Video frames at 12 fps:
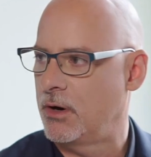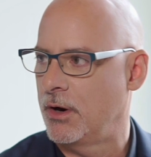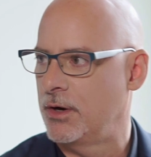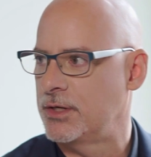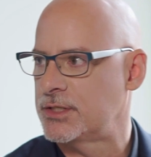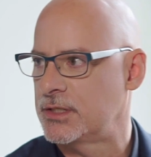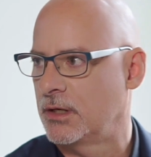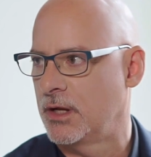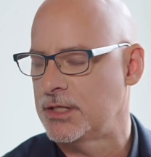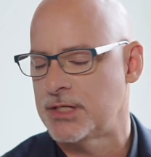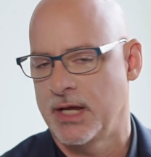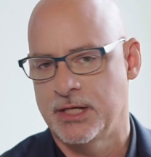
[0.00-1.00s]
artist in
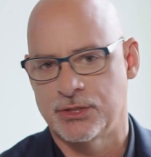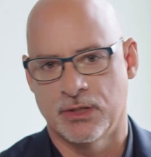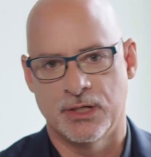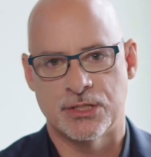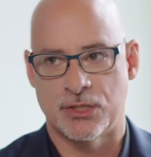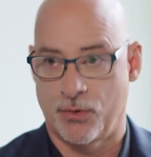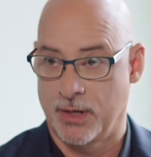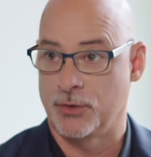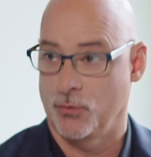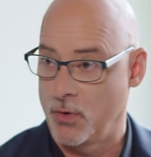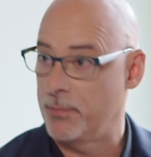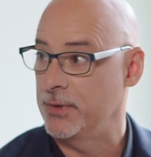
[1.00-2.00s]
Los Angeles, so I
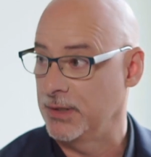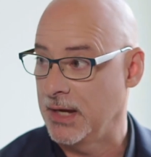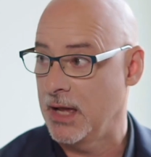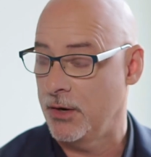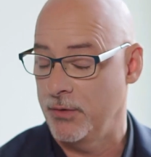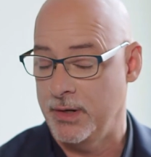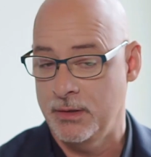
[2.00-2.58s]
grew up in a gallery.